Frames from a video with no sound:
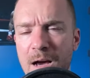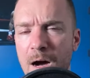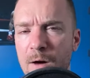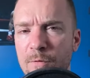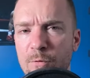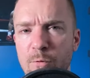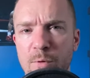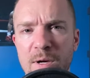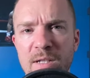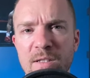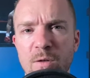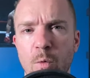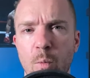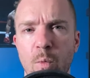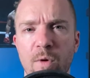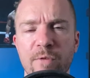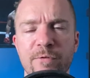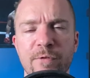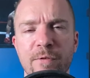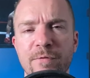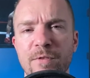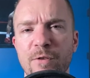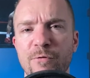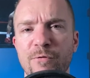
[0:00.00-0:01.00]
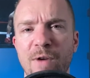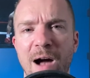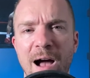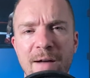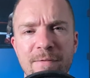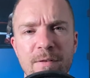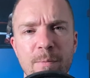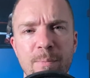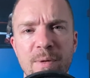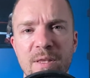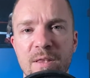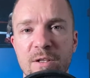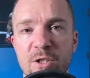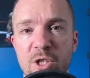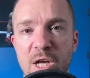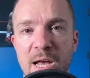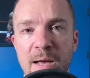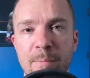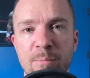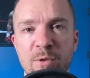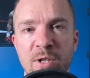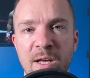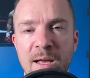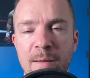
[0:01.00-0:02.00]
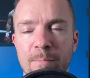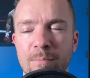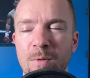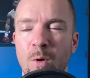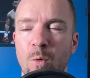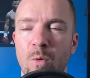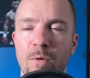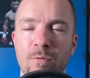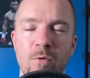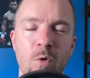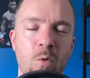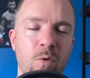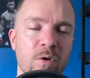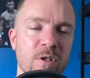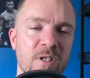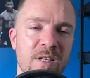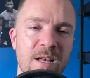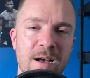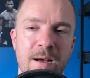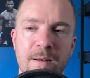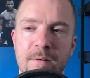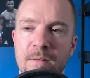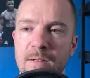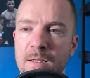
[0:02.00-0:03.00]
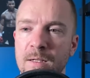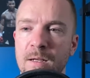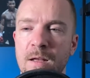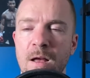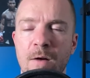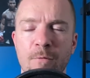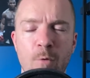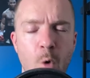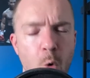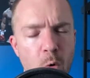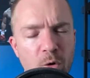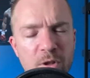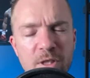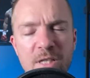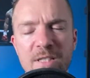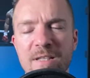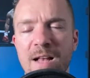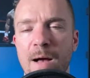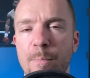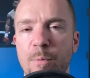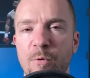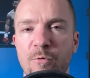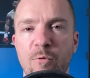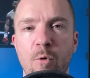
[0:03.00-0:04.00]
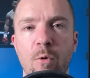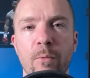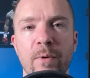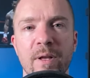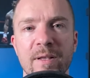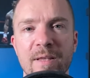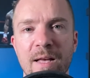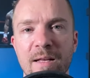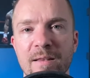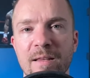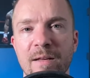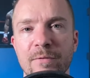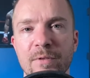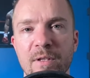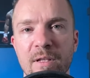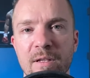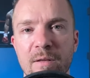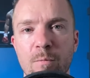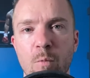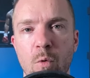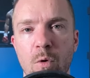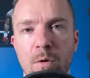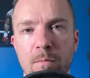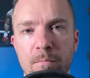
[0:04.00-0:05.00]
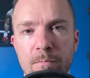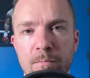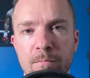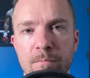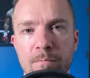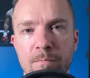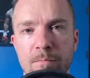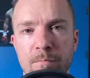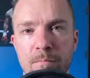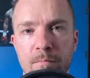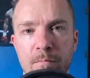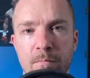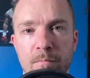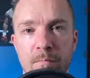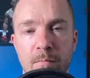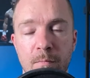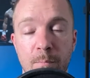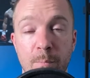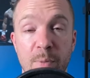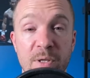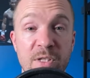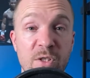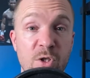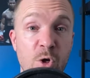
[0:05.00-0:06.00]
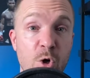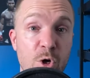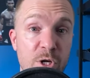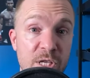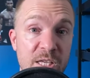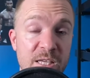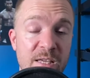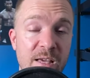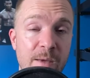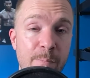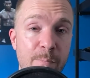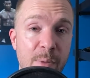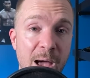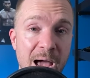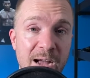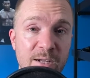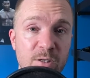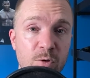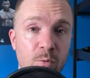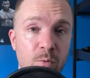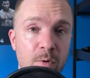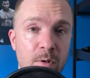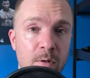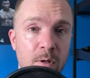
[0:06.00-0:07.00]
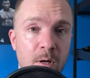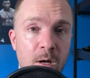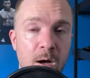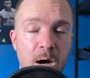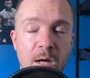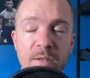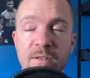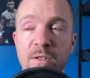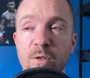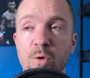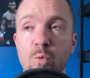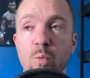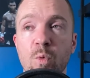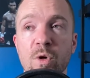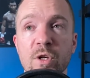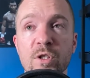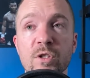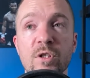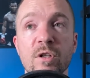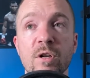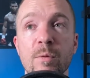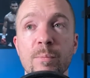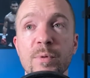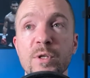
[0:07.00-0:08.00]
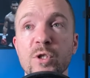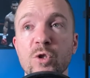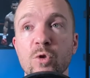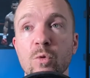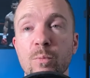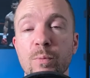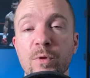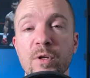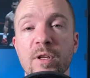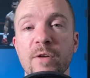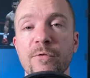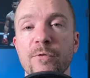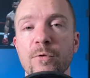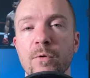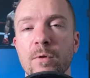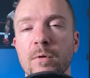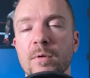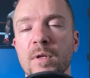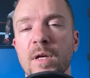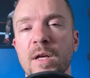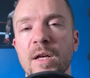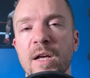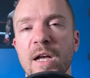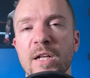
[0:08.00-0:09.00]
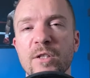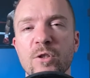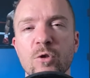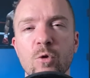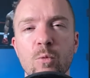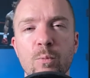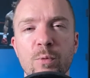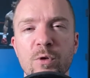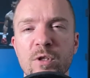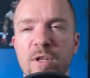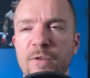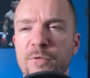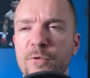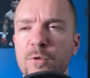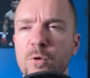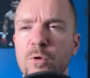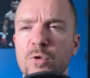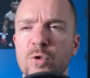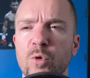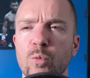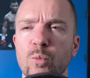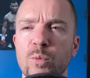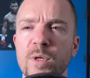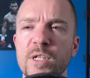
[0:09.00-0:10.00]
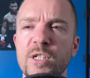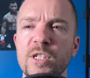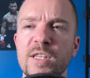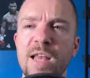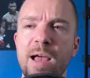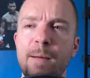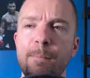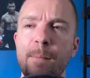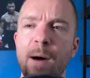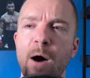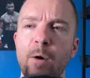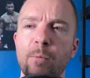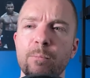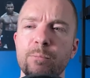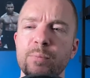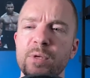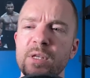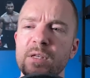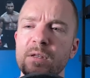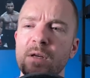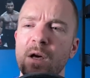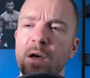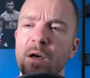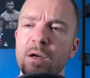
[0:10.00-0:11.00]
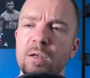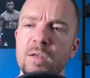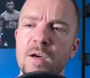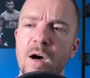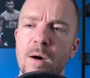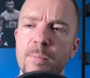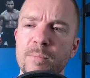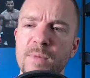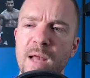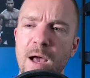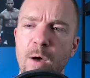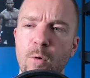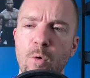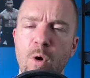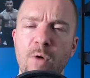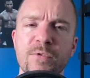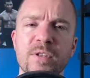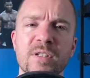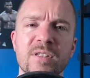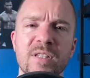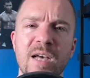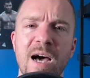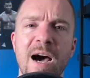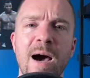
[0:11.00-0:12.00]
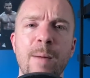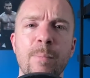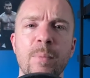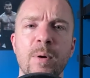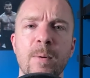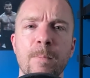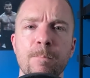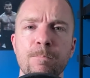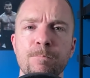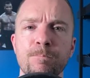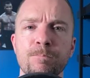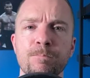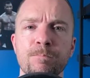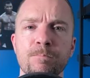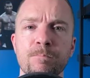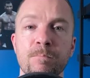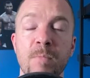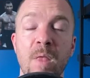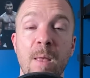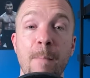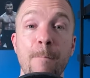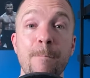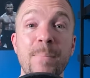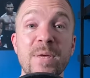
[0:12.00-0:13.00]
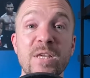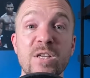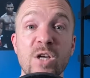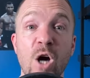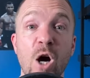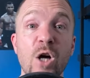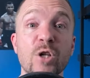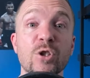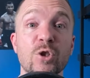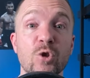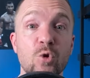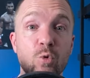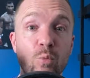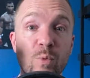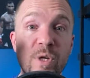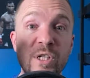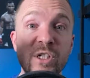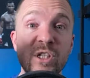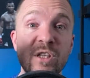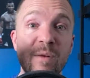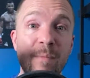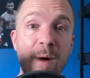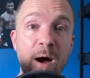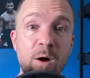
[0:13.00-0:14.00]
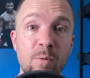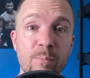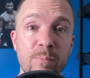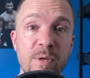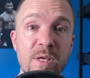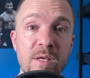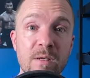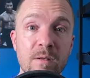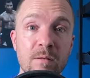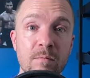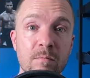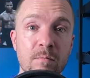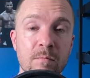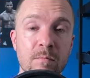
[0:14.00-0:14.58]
Alvarez at 155 to be the champ? No, of course not. Of course he's not performing at that level anymore. But could he get back to it? I'll tell you what, it's going to be super difficult. It's super difficult to reach that mountain peak, come down off the top because you reached the mountain peak,